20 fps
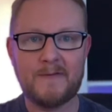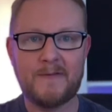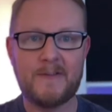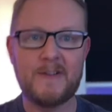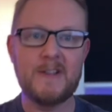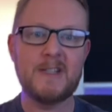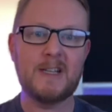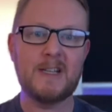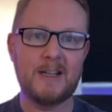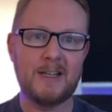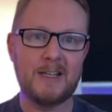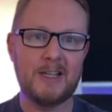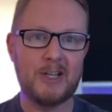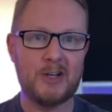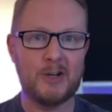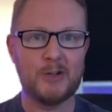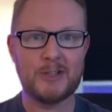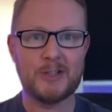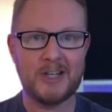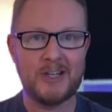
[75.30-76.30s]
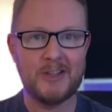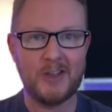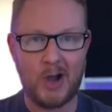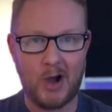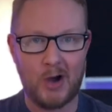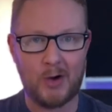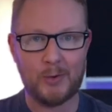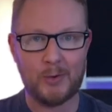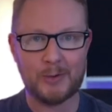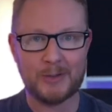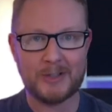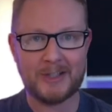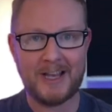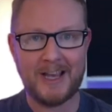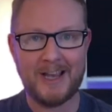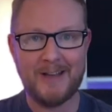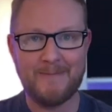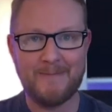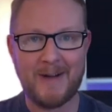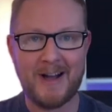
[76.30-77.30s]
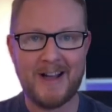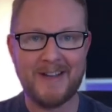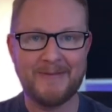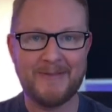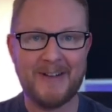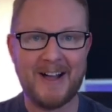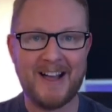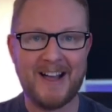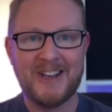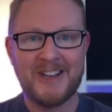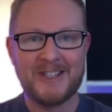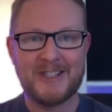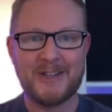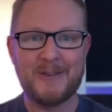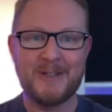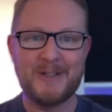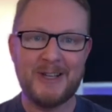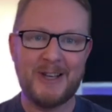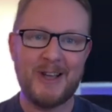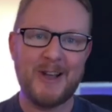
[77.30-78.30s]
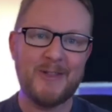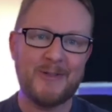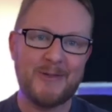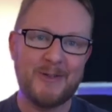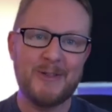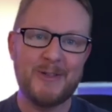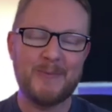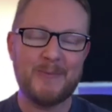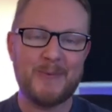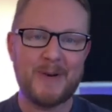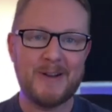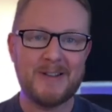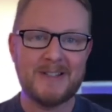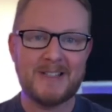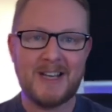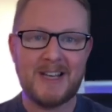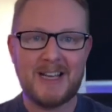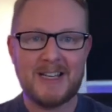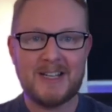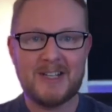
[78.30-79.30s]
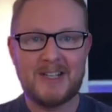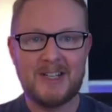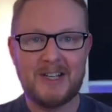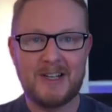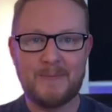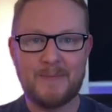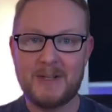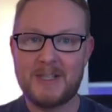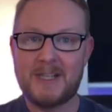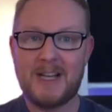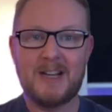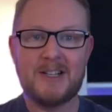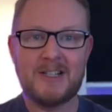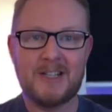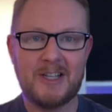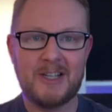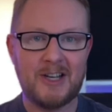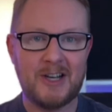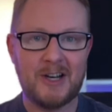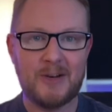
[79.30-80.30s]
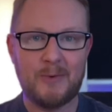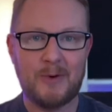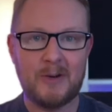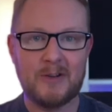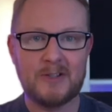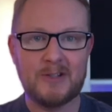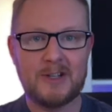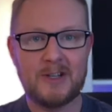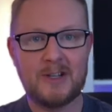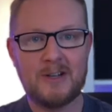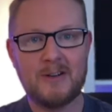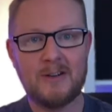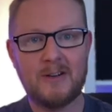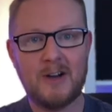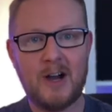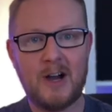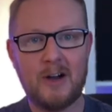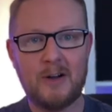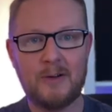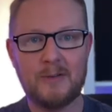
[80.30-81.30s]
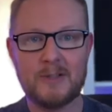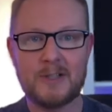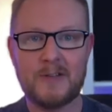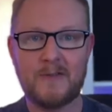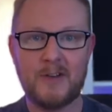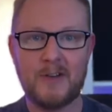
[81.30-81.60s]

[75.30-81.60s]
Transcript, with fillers: physically cutting the holes in my van. So as you go through the process, you're potentially going to want to cut holes for